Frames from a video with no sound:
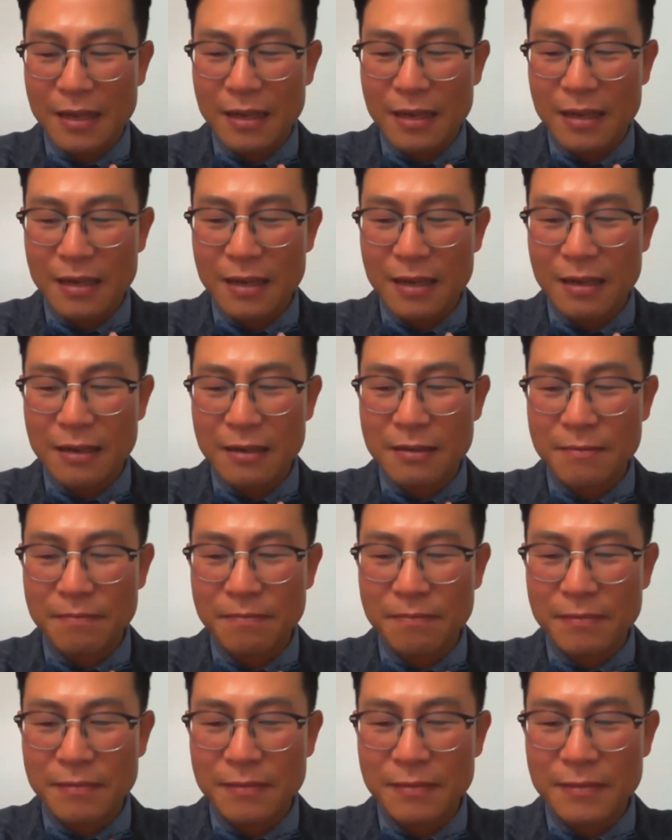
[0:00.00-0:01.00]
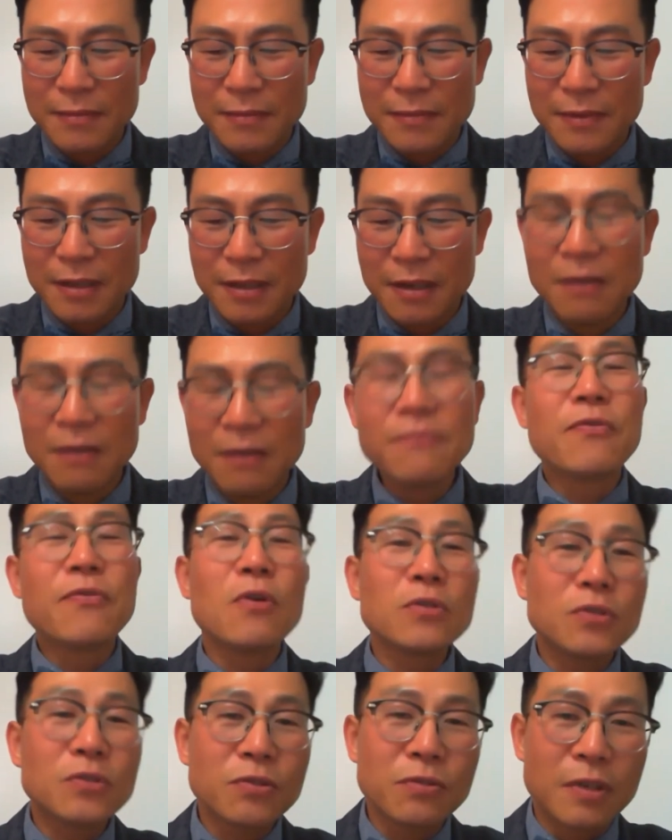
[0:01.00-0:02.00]
Um,
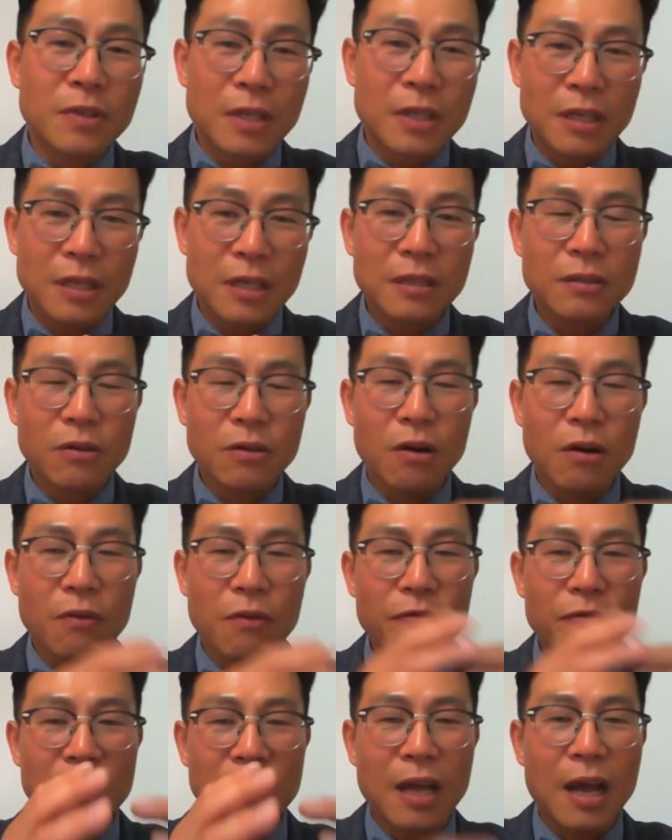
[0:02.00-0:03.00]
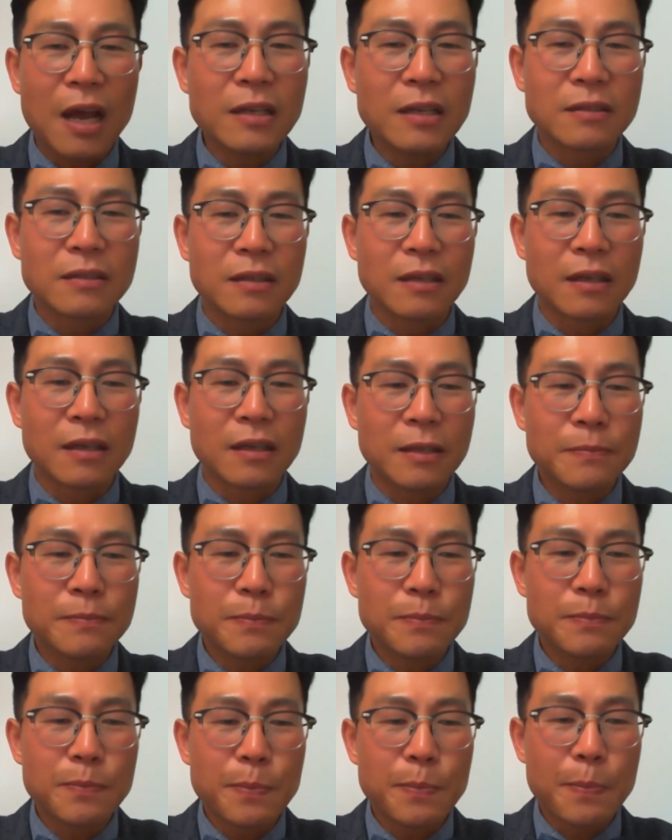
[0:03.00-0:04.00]
unfortunately, COVID-19
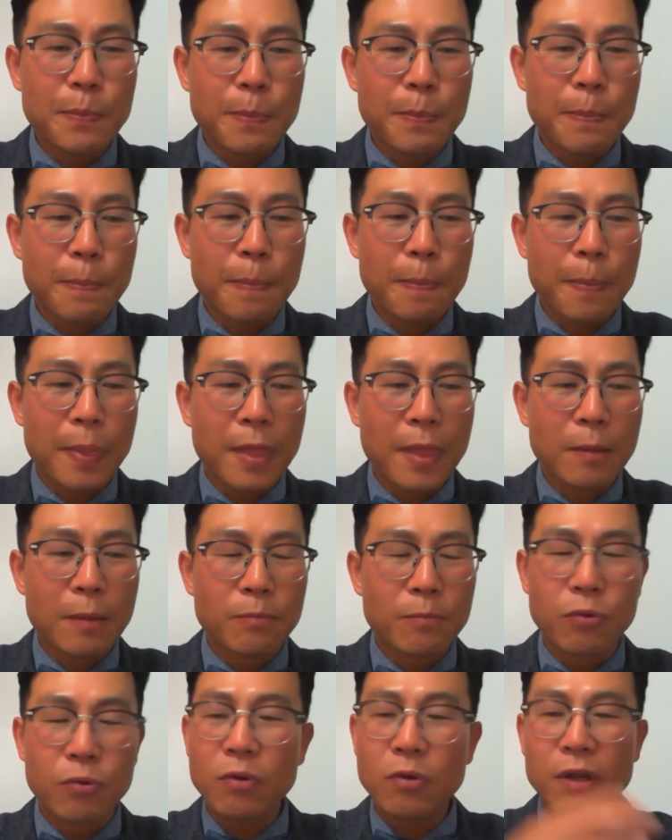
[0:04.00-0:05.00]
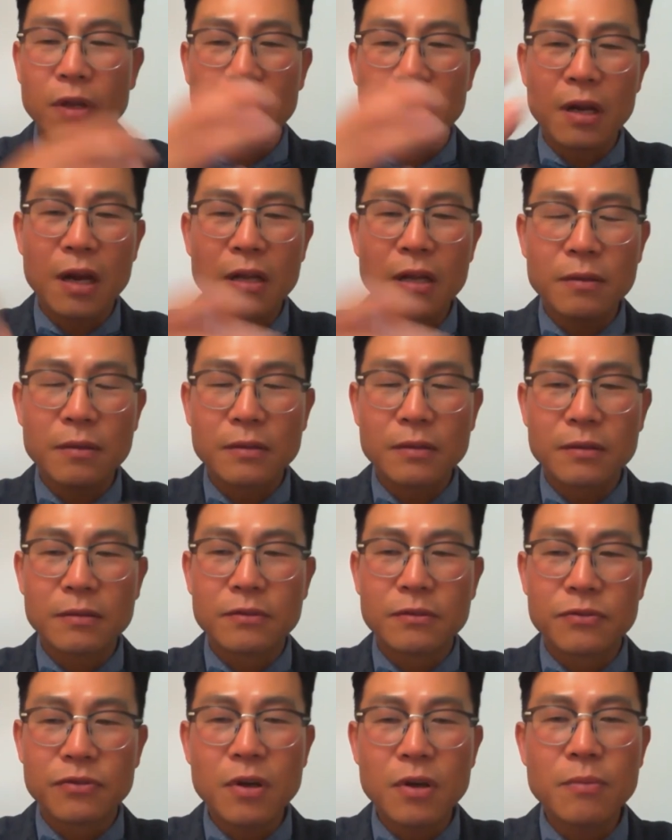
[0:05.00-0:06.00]
brought a lot of
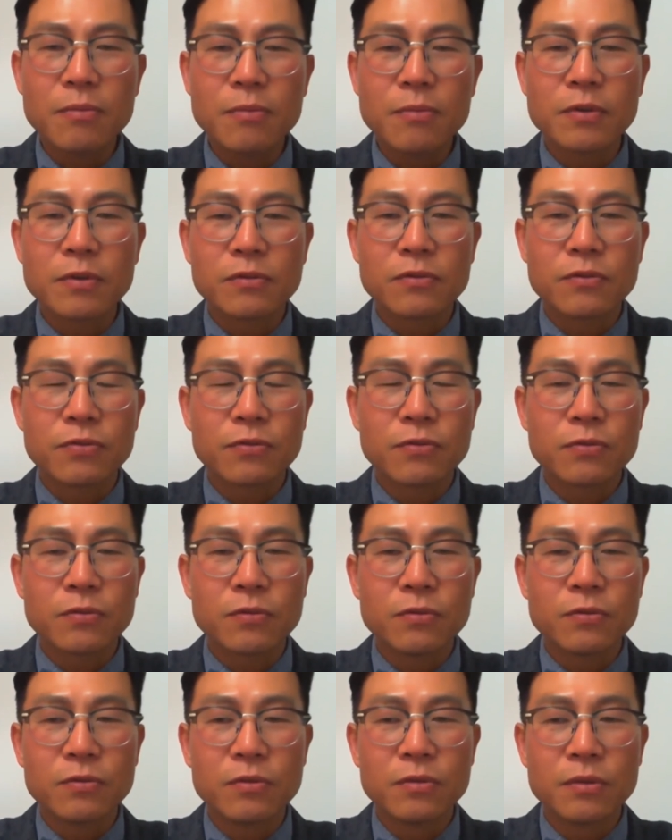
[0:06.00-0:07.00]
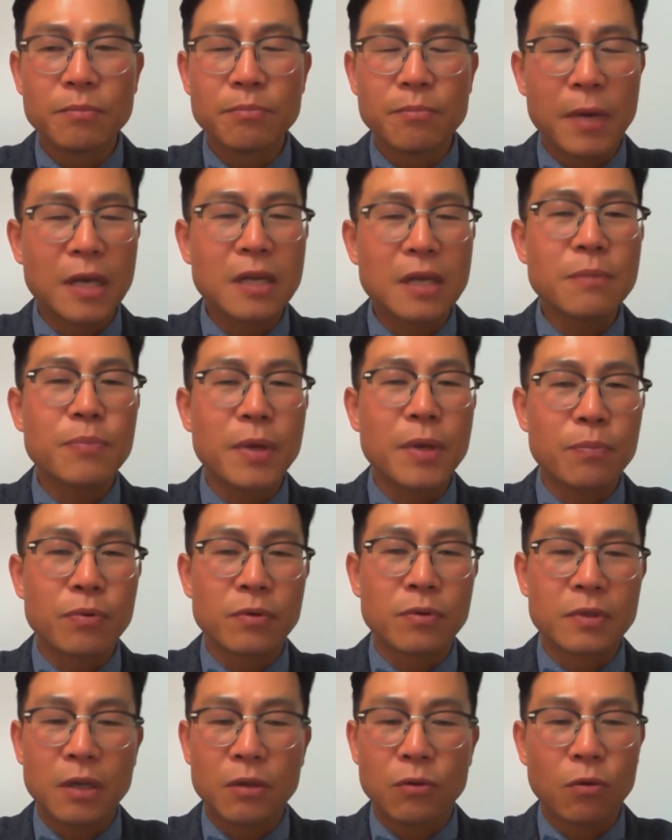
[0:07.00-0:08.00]
trouble to many people.
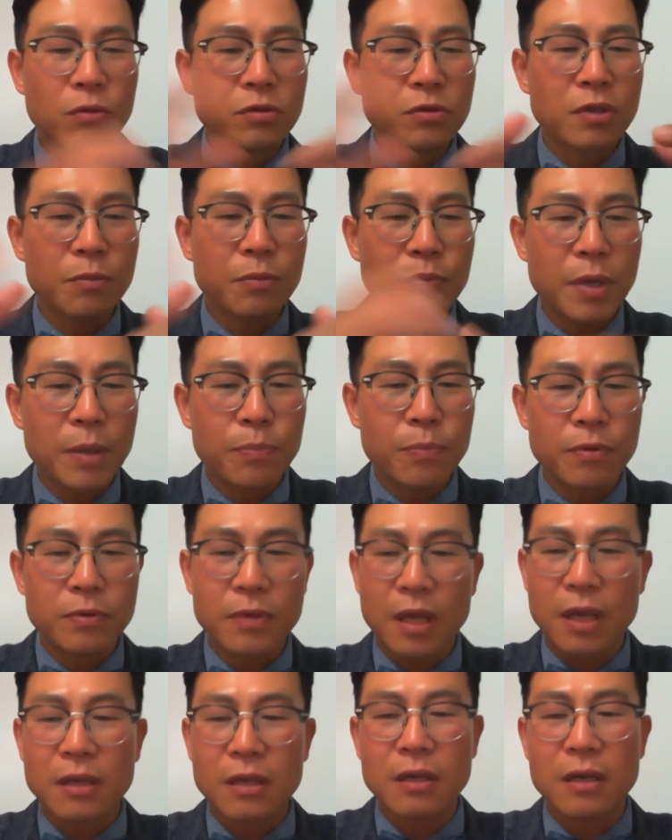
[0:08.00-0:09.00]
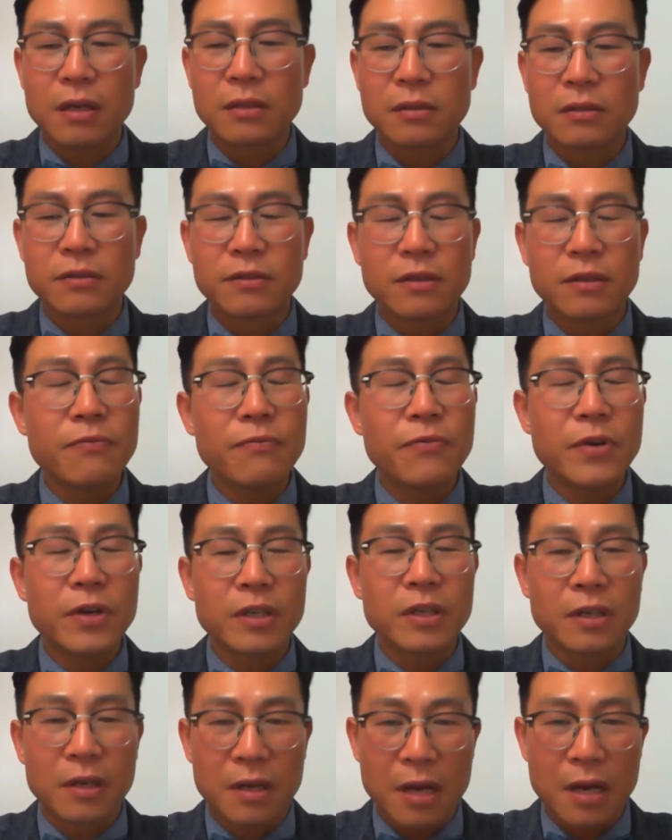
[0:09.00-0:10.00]
You know, ordinary people, they are
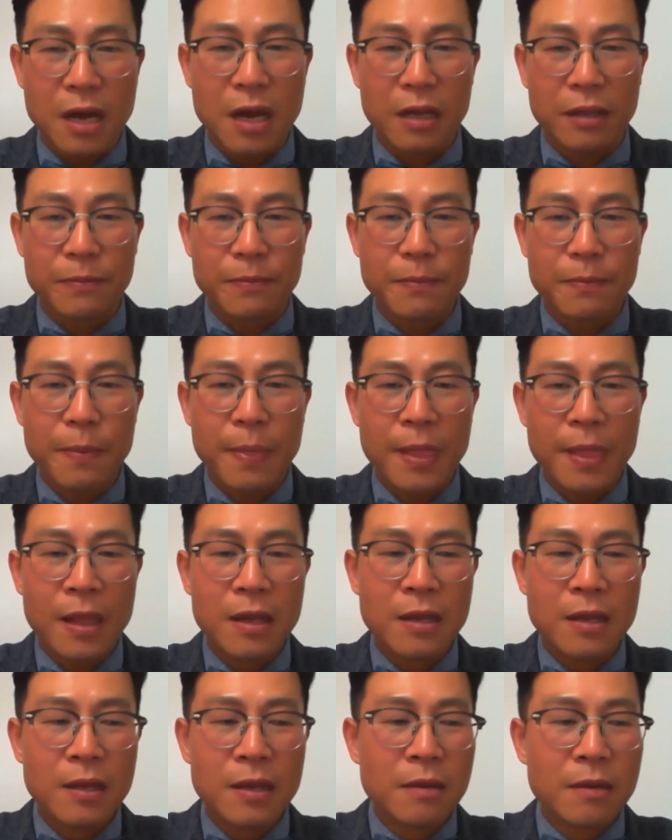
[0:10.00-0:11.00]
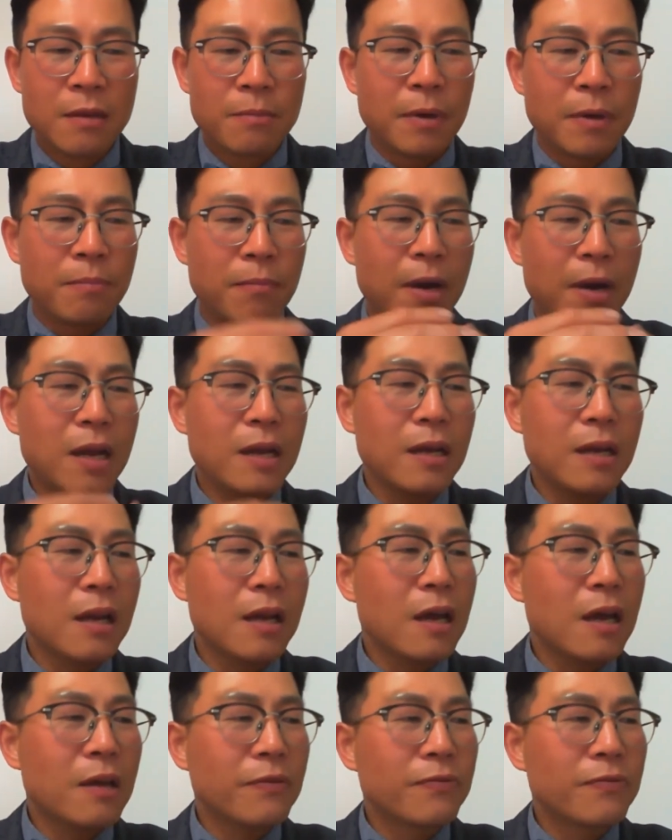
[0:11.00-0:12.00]
suffering a lot. But my
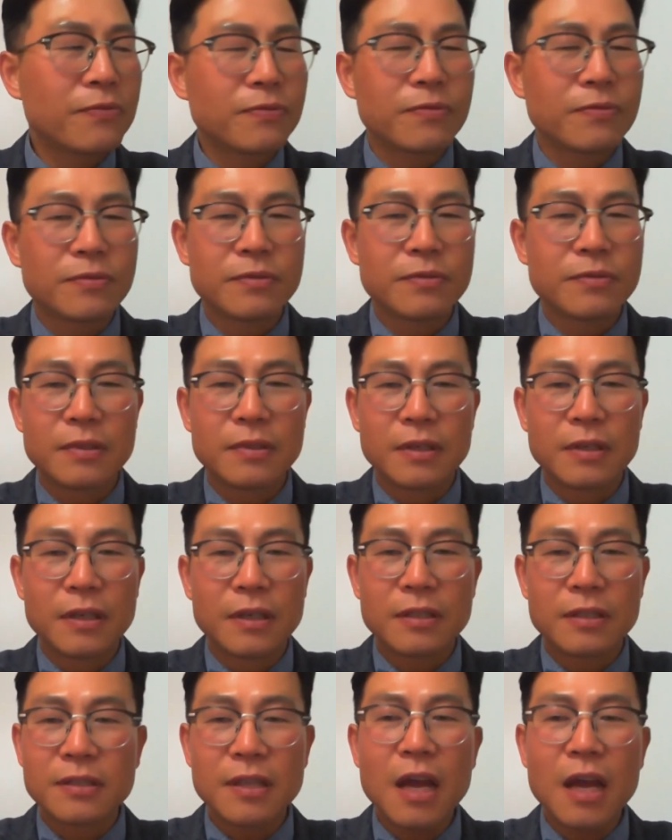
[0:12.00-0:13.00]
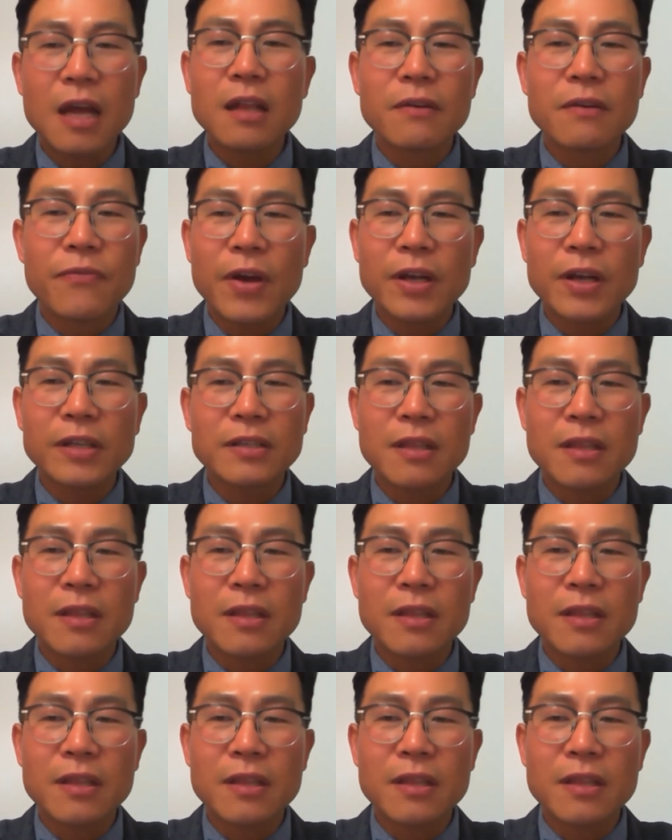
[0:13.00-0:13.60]
life is not affected